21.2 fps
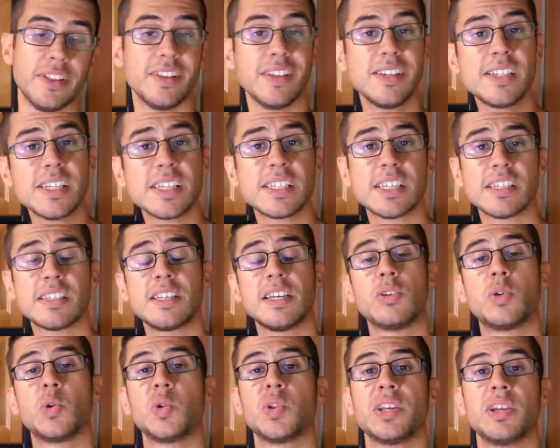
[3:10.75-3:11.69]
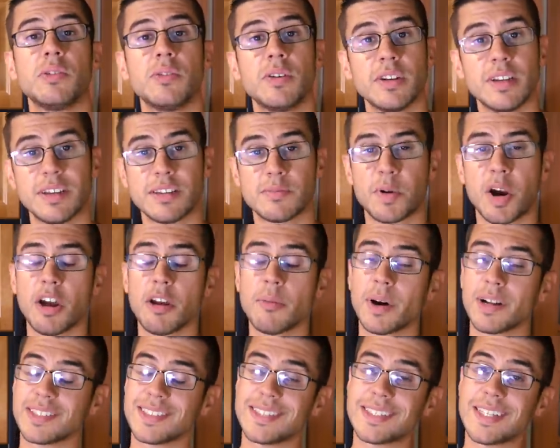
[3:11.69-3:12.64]
This existing cooling unit is probably
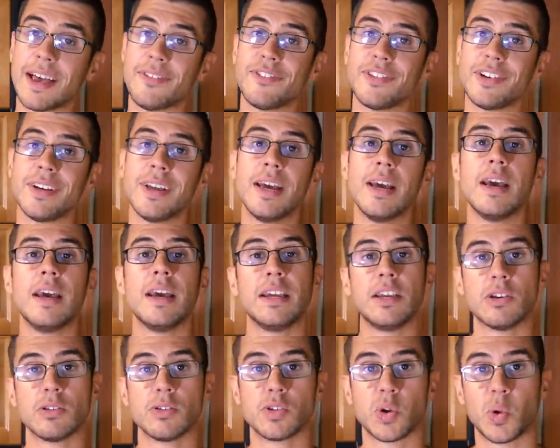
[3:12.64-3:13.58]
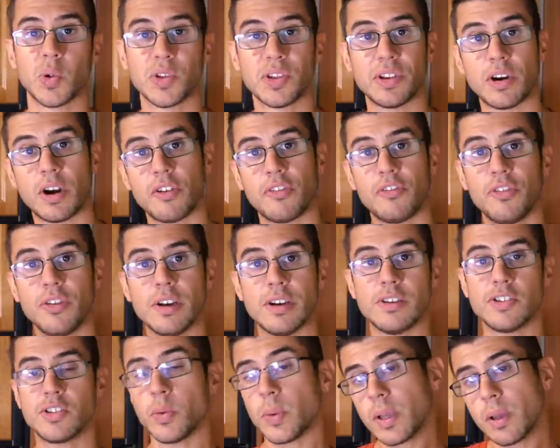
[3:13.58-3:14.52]
about 7 years old in our
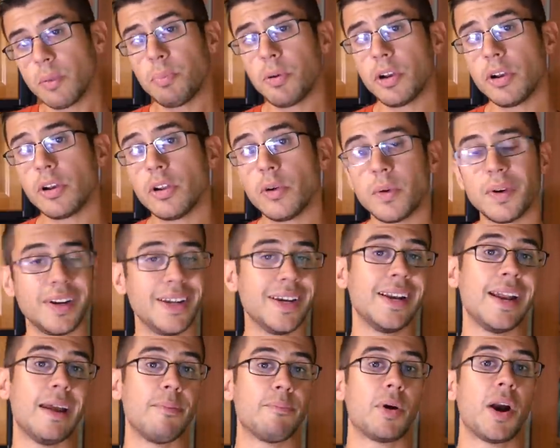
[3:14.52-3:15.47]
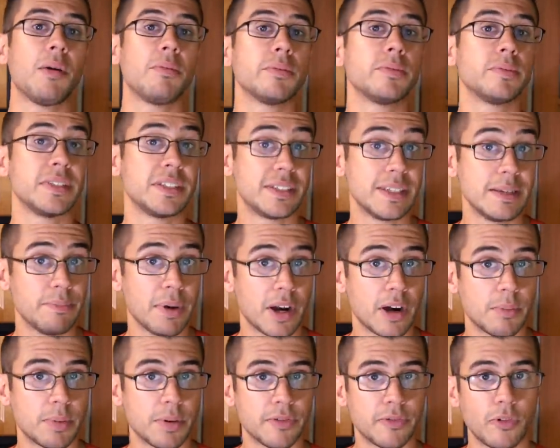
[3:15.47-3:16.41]
fridge, so we could put a new one in and probably see
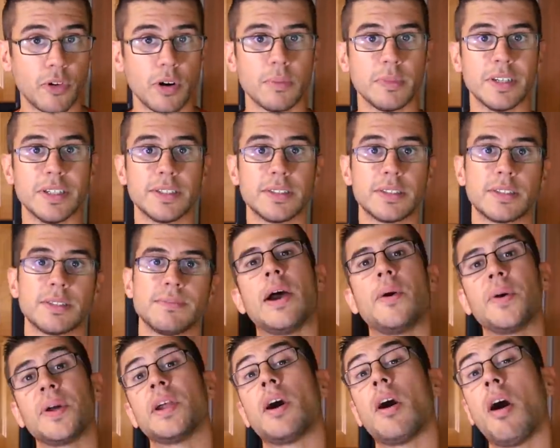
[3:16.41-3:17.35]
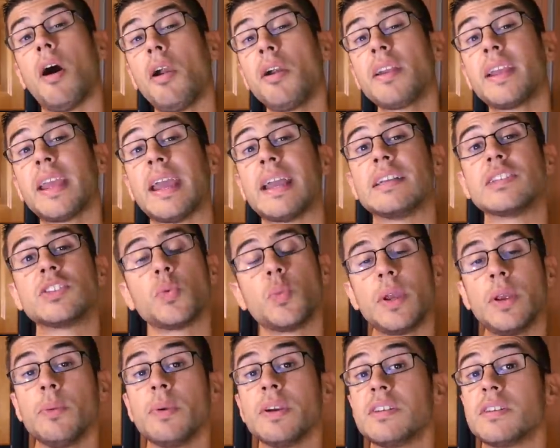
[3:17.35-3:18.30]
better performance. Now in our case,
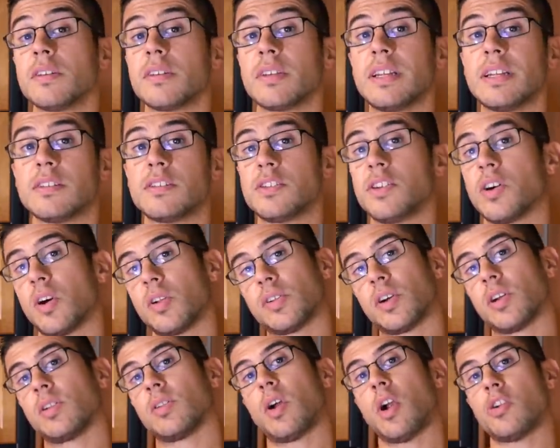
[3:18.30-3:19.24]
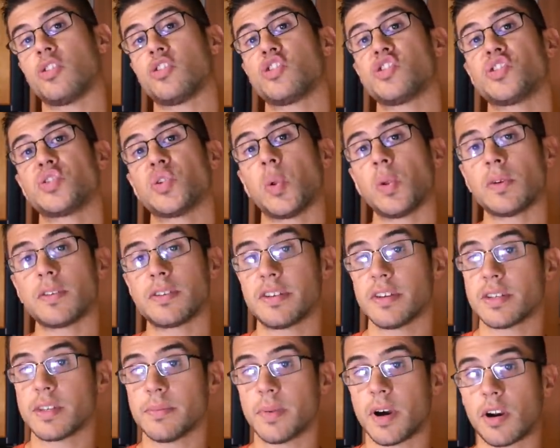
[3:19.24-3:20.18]
we recently installed a large solar
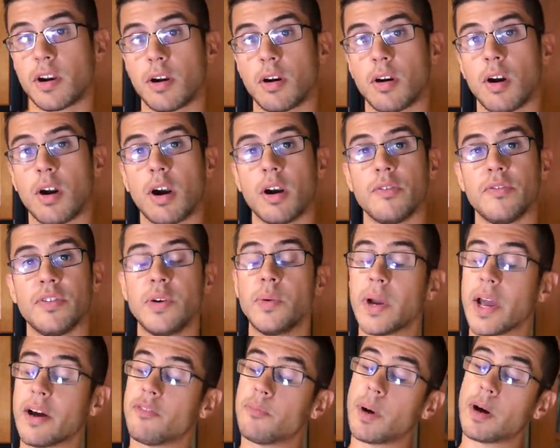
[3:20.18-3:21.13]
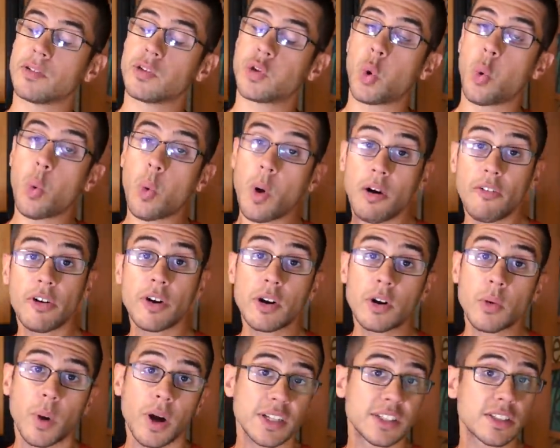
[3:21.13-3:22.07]
system on our RV. We have about
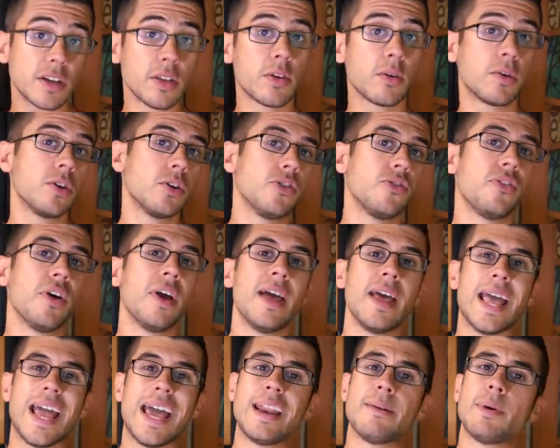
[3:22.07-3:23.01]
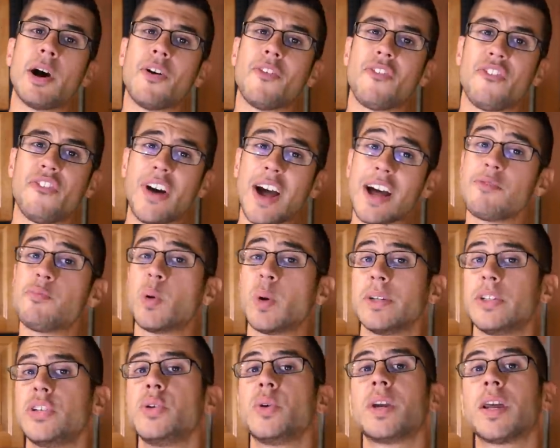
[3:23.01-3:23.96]
1200 watts on the roof and about
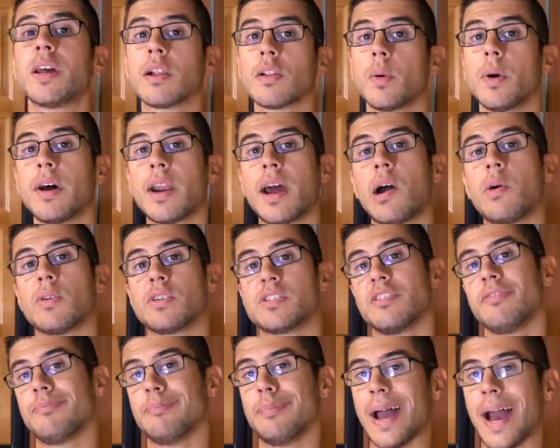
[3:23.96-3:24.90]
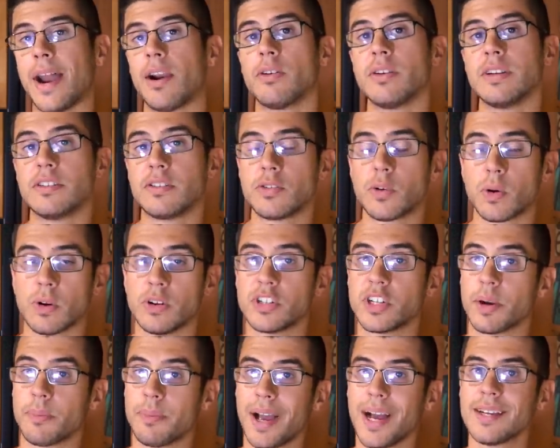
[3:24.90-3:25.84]
5.2 kilowatt hours of battery
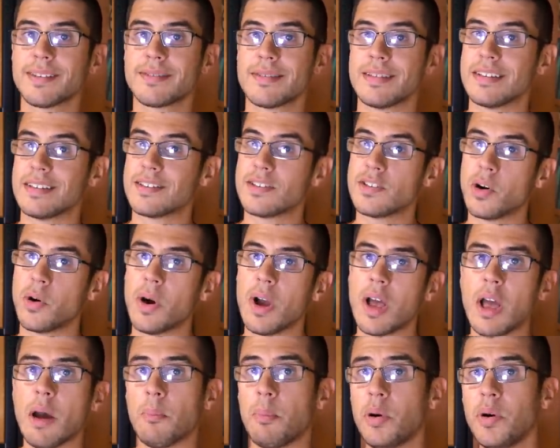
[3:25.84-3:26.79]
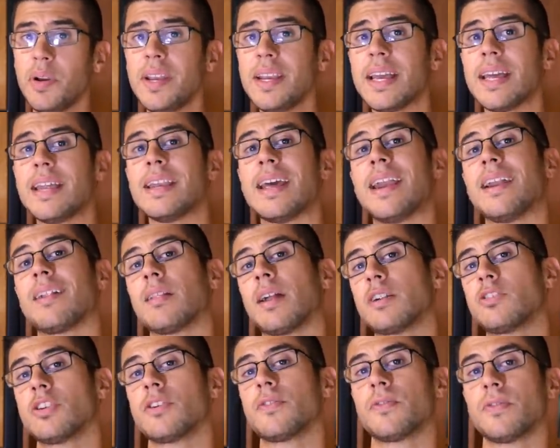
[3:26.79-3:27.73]
storage capacity. So putting in an
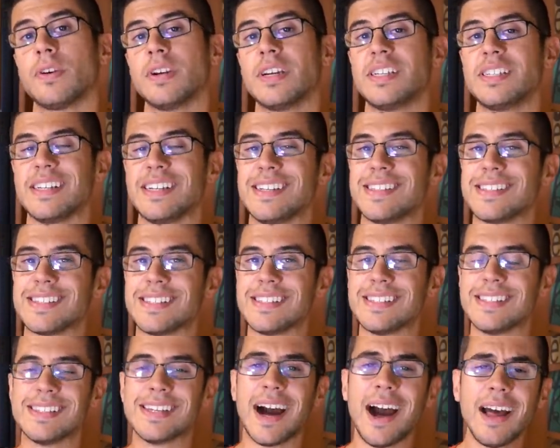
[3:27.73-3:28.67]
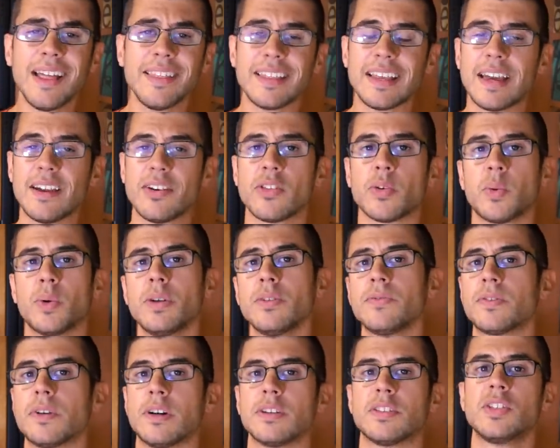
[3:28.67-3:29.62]
electric fridge is not the end of the
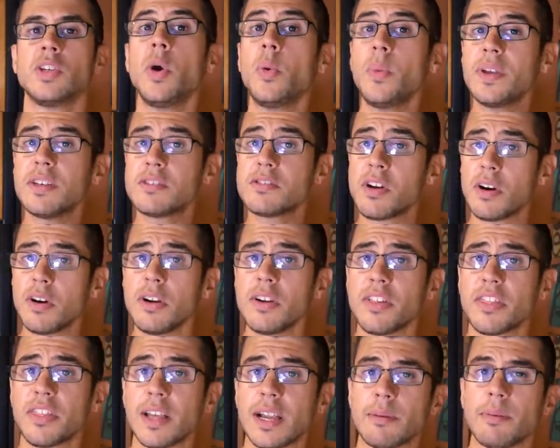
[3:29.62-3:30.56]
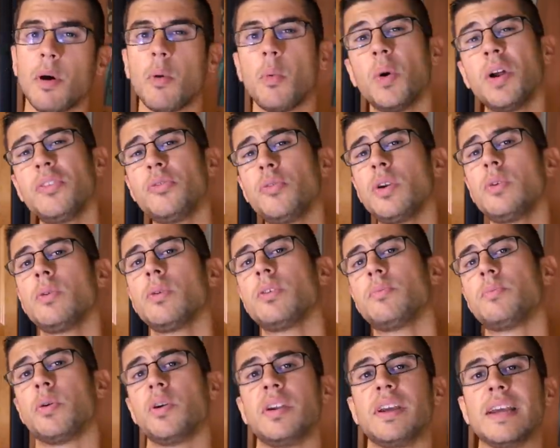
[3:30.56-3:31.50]
world for us. So we started to think about, what if we were
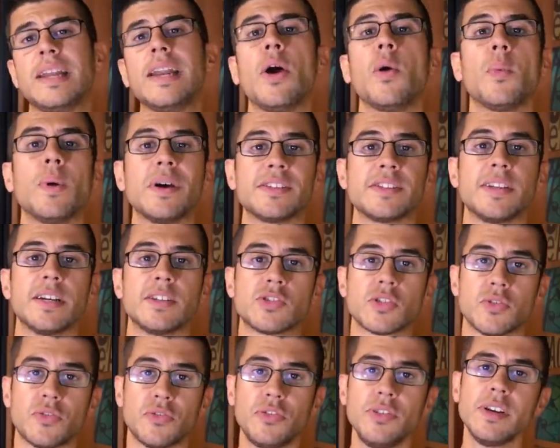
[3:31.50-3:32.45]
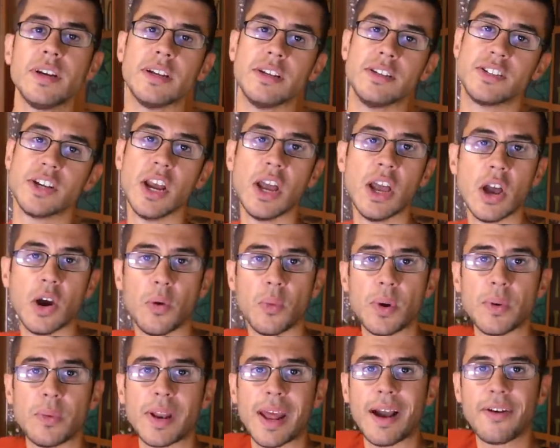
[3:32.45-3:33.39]
to put in a residential fridge?
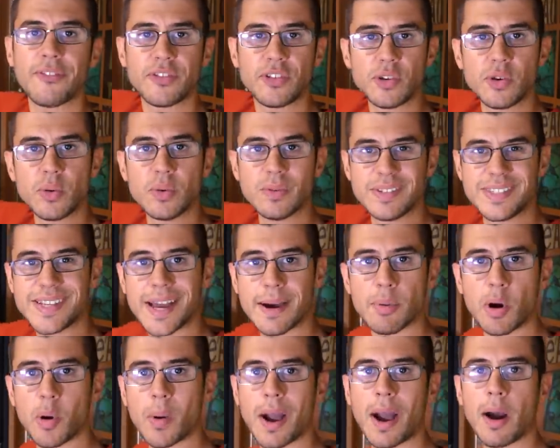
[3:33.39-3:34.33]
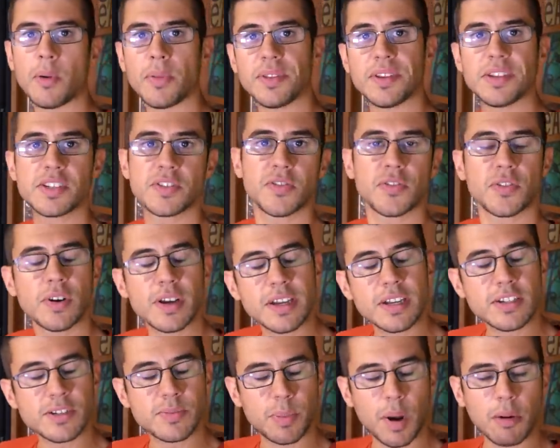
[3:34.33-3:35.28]
We would have to demo out this
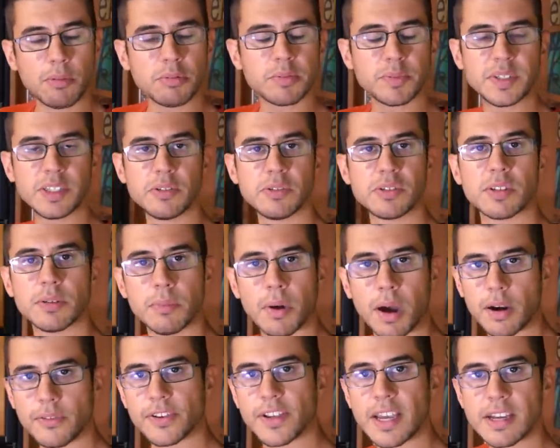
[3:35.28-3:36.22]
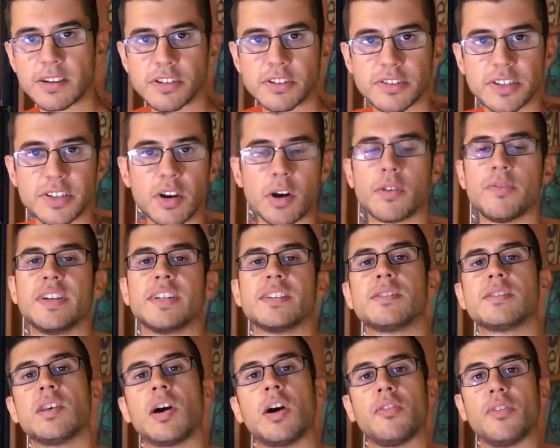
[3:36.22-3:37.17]
fridge, probably do some modifications to the RV
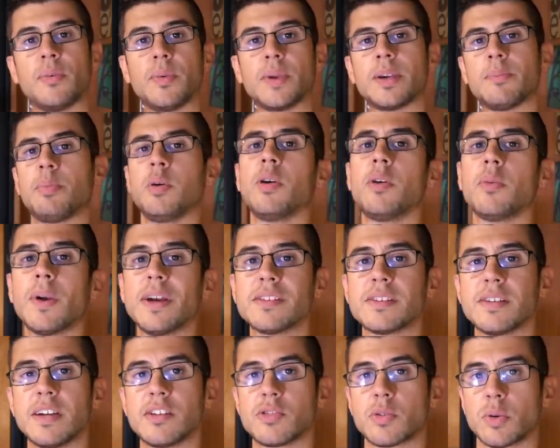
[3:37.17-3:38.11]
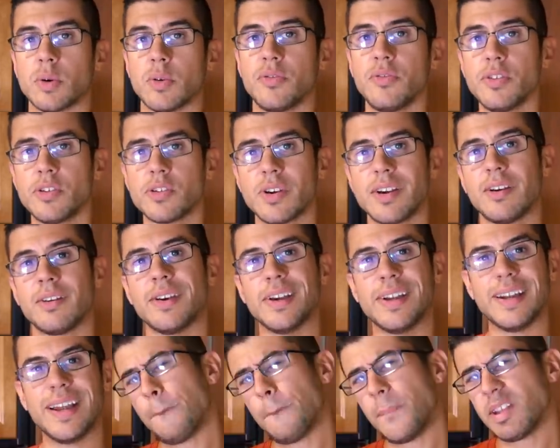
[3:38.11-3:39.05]
itself, and we could put a residential refrigerator
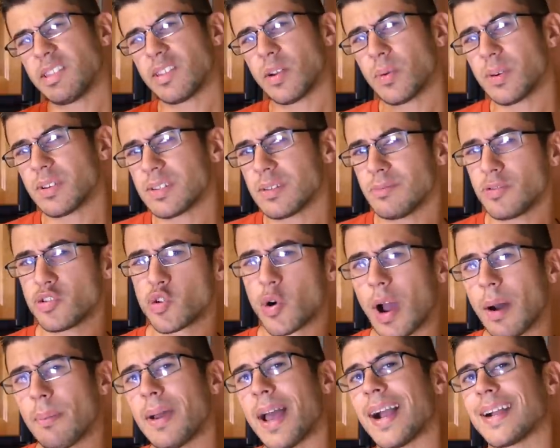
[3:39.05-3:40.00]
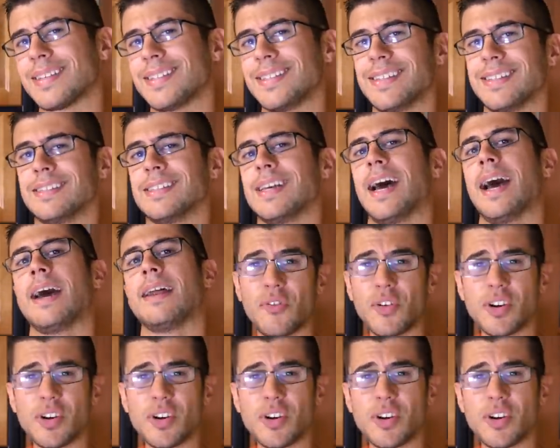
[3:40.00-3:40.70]
in, but there were some drawbacks to that.